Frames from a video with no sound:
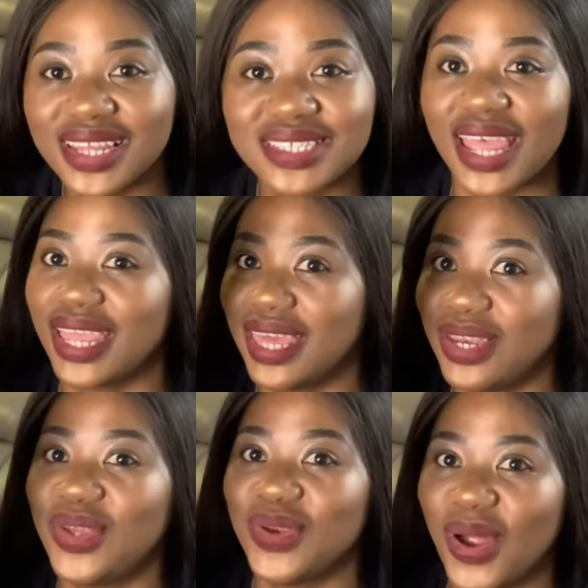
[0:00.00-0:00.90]
I
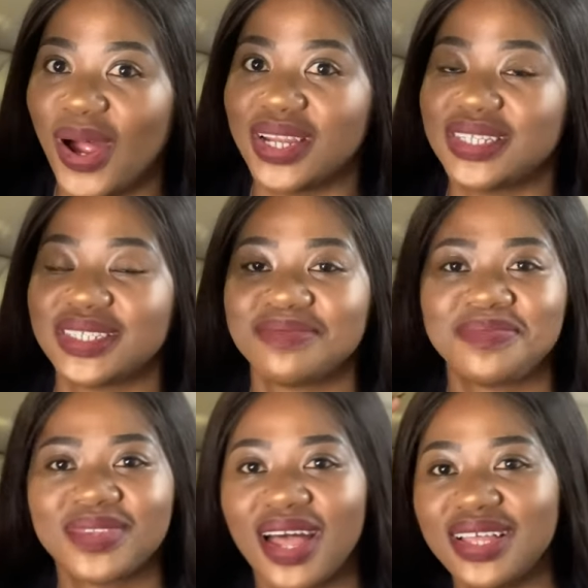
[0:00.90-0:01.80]
kid you not.
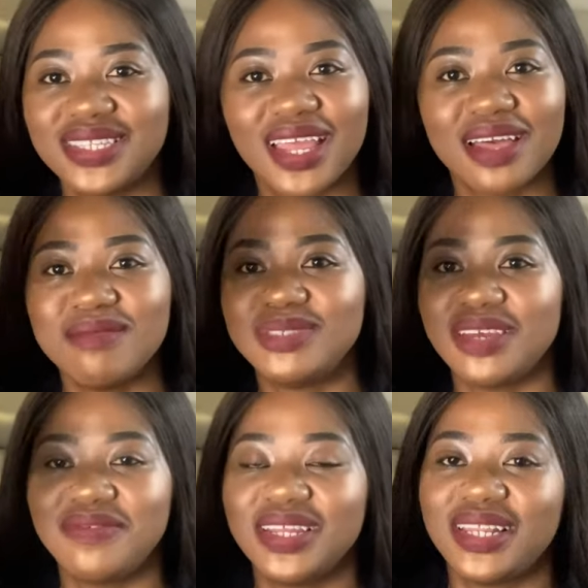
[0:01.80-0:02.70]
I was like, I'm
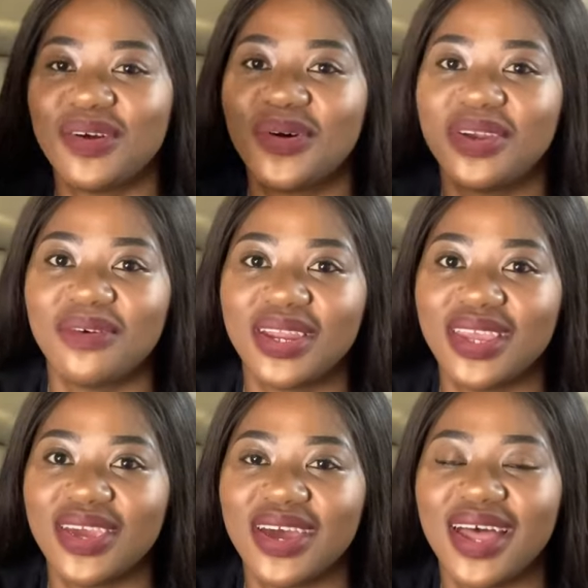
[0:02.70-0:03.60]
definitely ordering
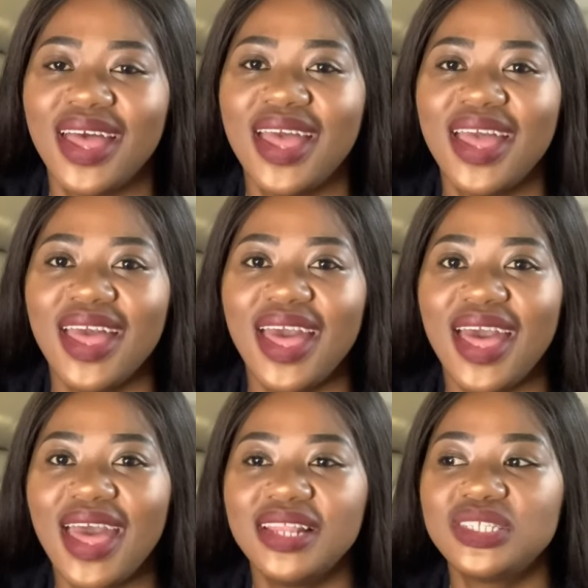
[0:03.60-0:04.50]
here.
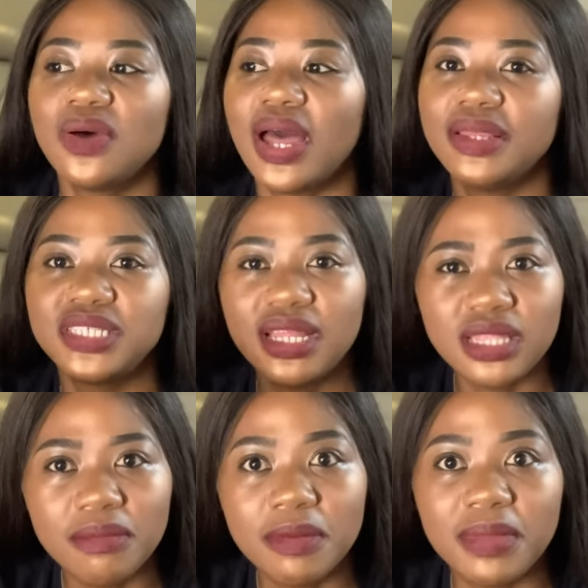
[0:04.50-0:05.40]
And so I sent
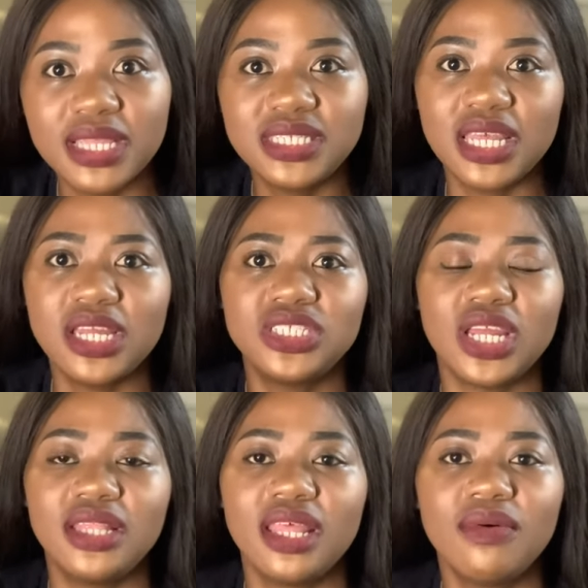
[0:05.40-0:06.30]
them a message,
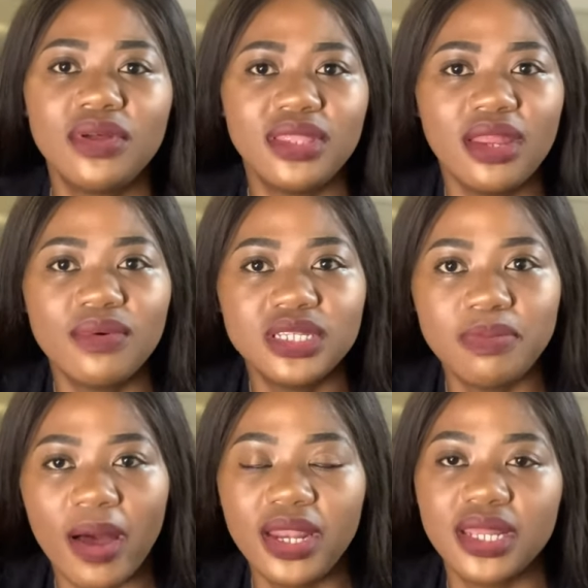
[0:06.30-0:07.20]
and they
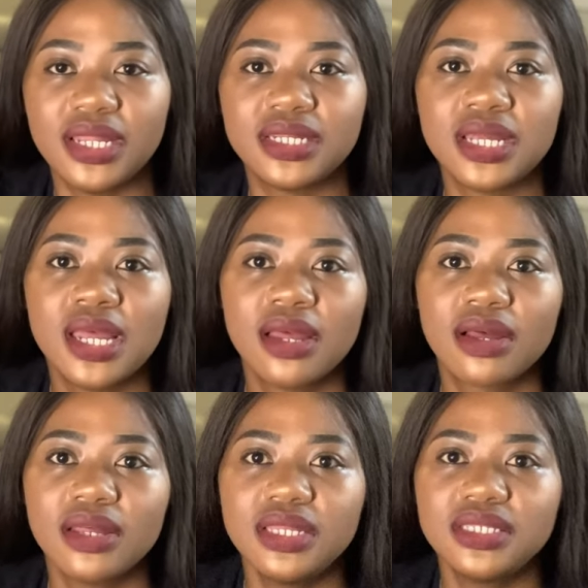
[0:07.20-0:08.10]
responded.
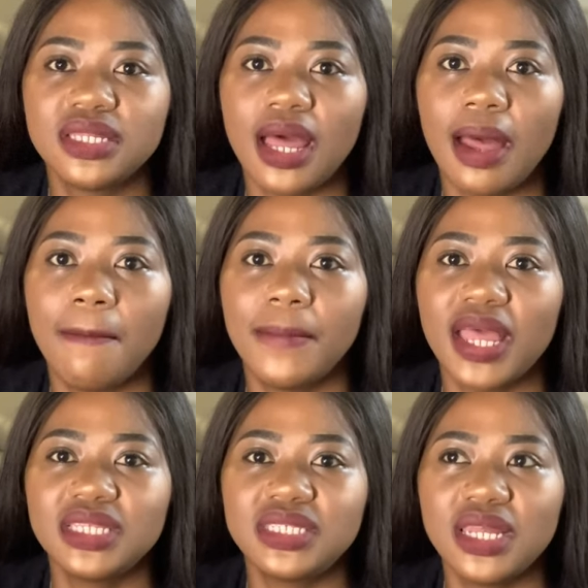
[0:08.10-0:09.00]
Because
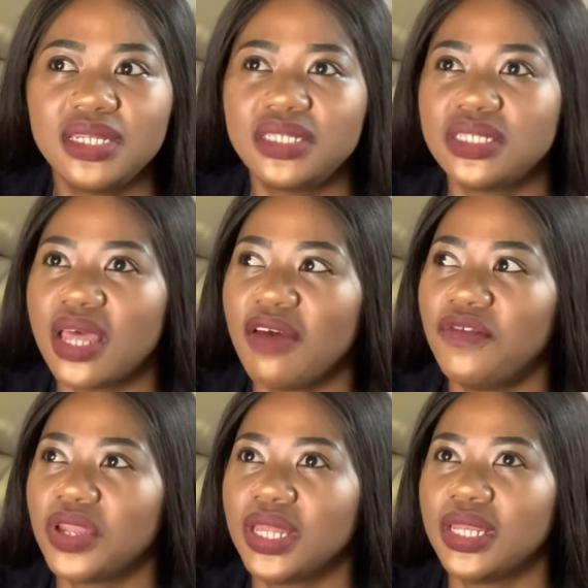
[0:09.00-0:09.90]
I sent
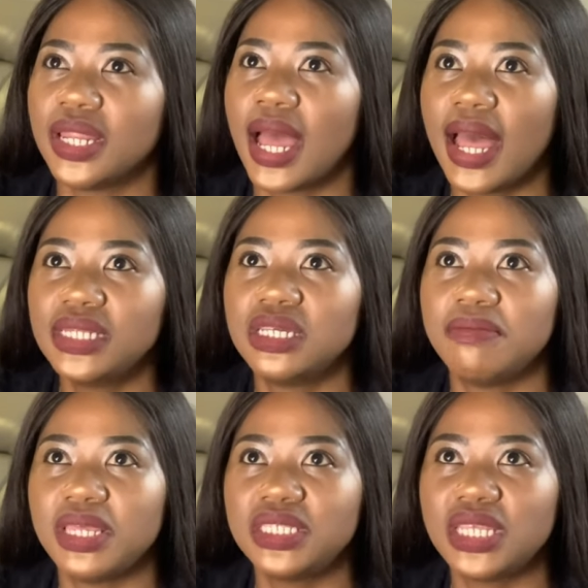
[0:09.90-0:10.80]
African Hut a
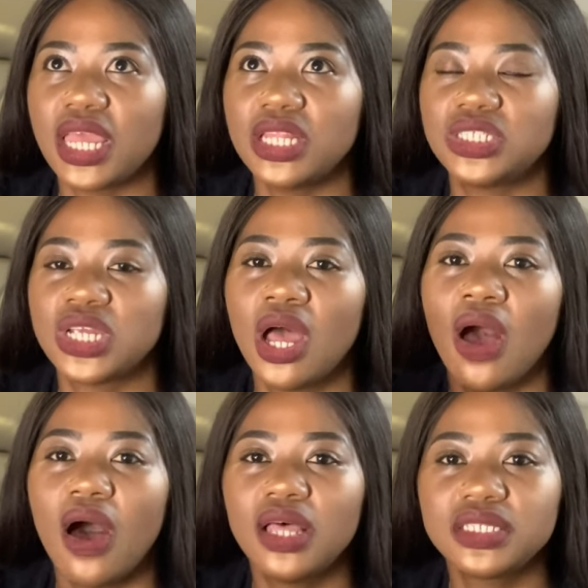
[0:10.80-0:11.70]
message
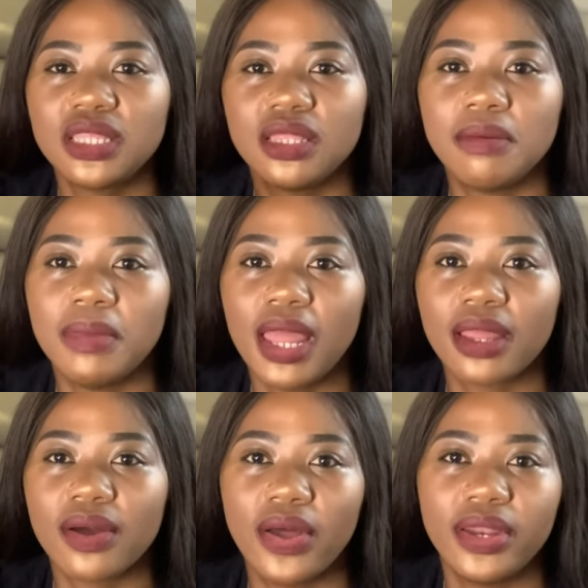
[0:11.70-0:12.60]
asking them like
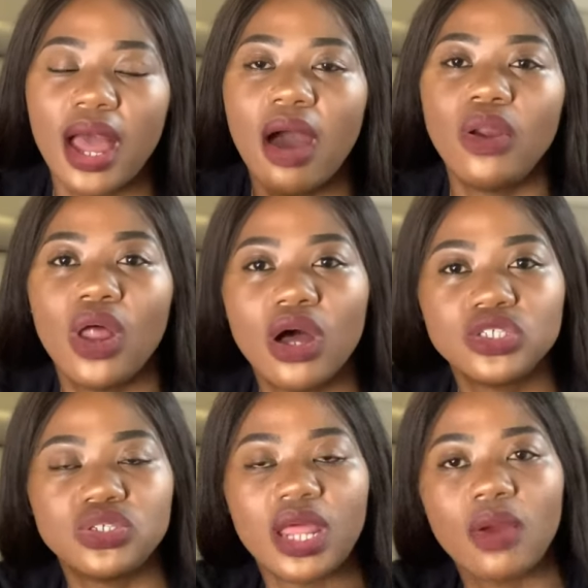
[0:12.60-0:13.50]
on how long
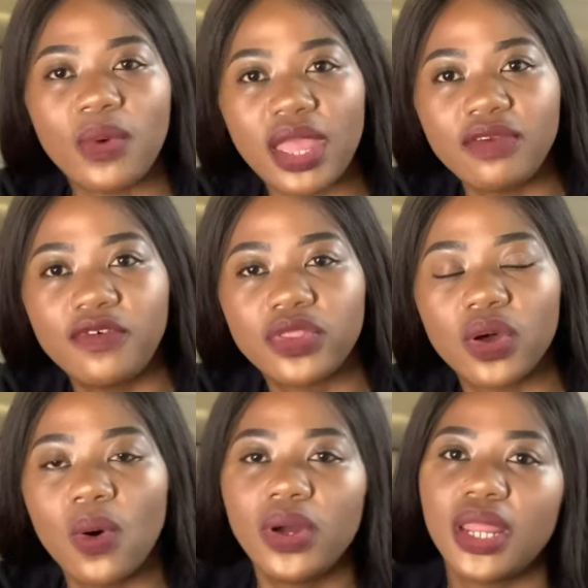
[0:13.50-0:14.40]
should I wait for the
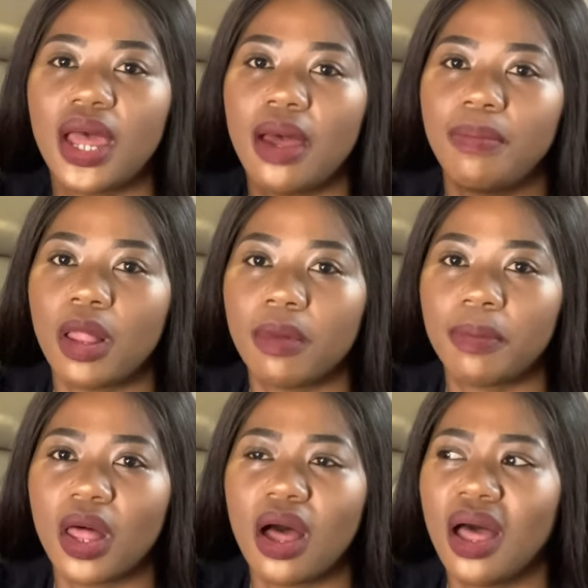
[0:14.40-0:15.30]
order, blah blah
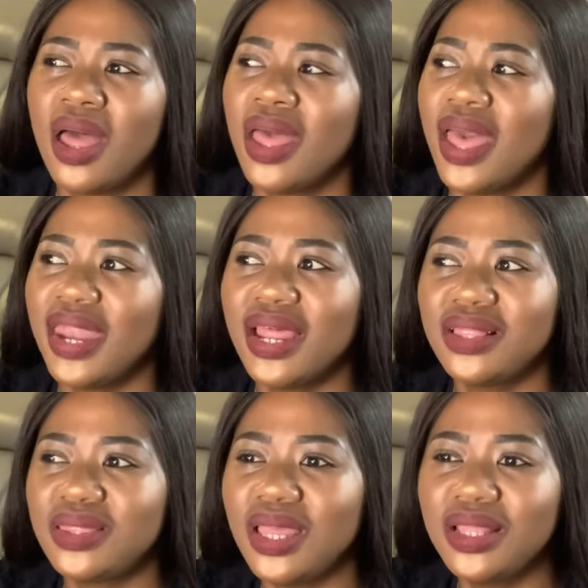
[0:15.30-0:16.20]
blah. And I
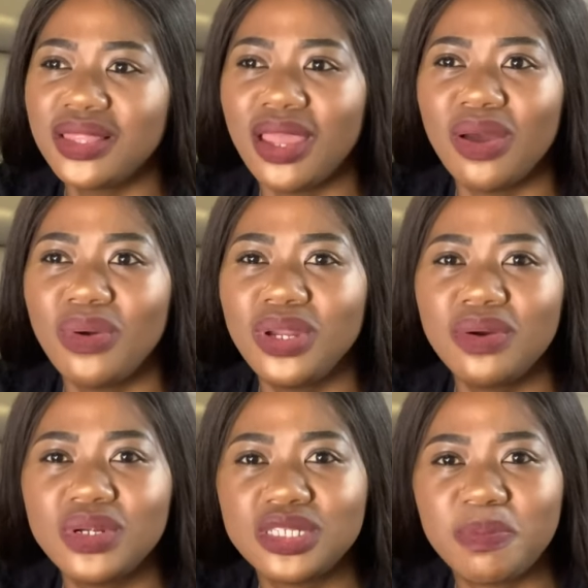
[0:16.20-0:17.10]
think they only
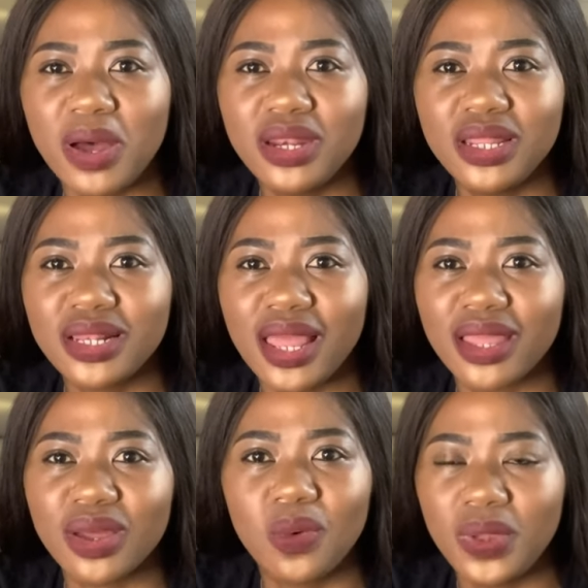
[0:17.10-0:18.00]
responded
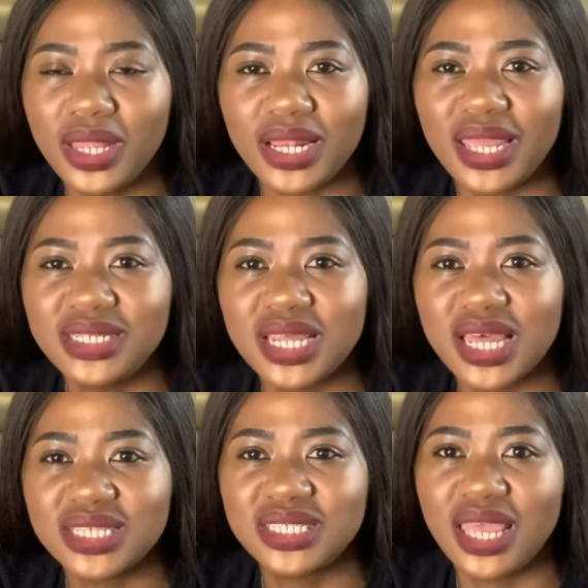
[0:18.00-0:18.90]
like a week
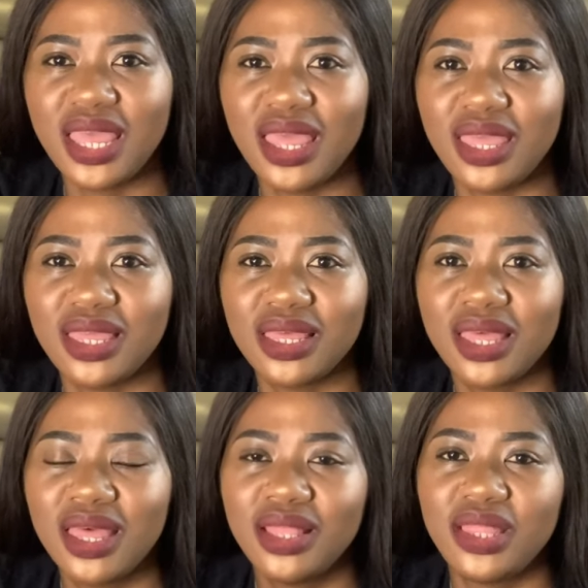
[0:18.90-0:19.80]
later, saying
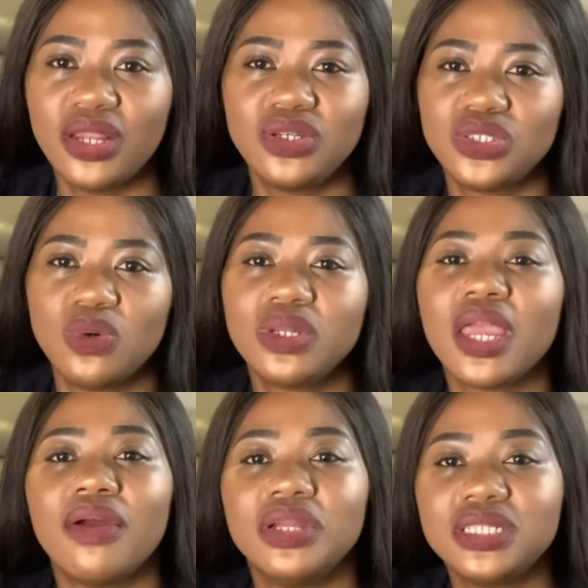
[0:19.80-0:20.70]
they don't
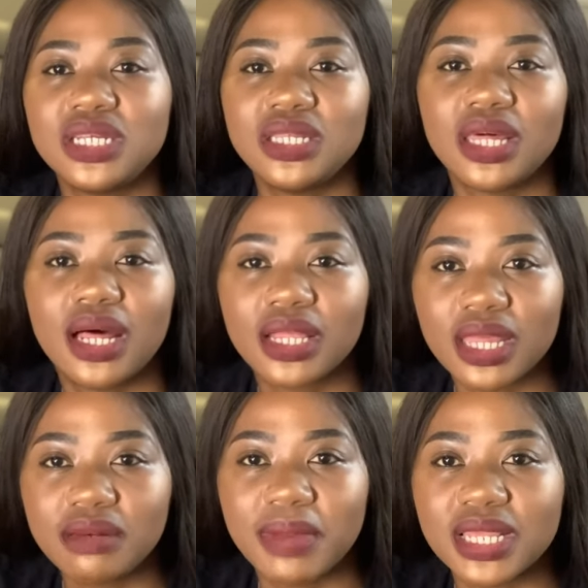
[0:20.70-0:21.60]
guarantee that I'll
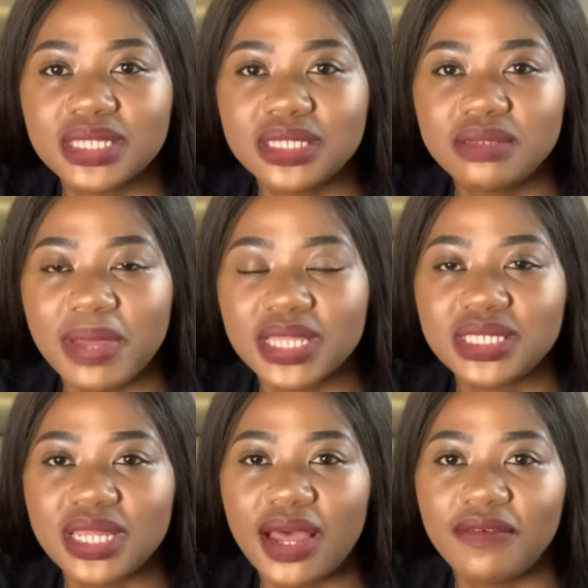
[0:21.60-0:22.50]
get my
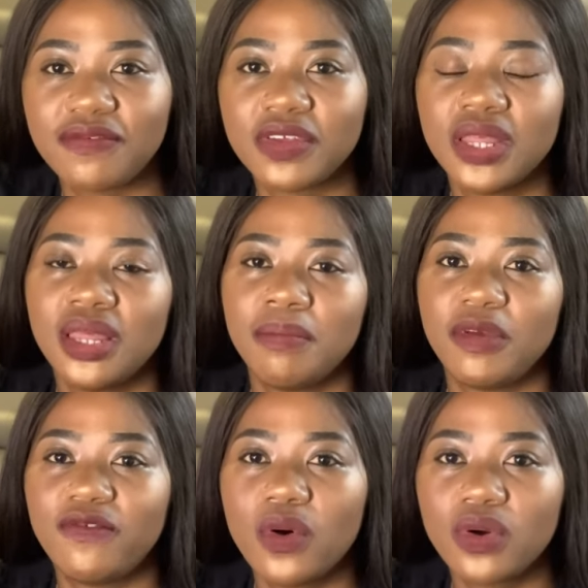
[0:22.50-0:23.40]
stuff
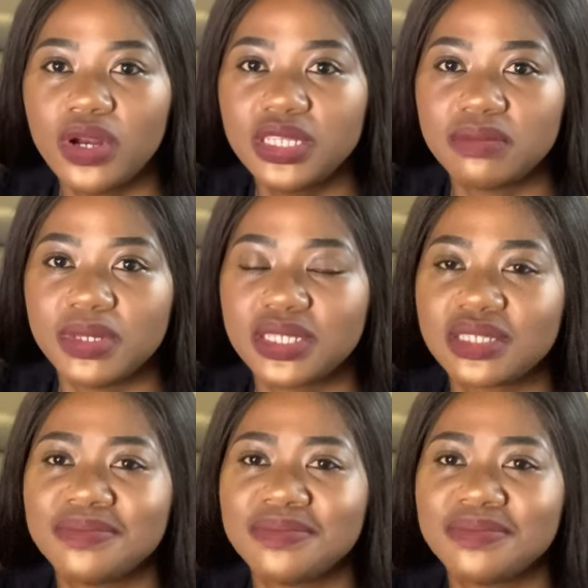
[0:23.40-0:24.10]
before Christmas.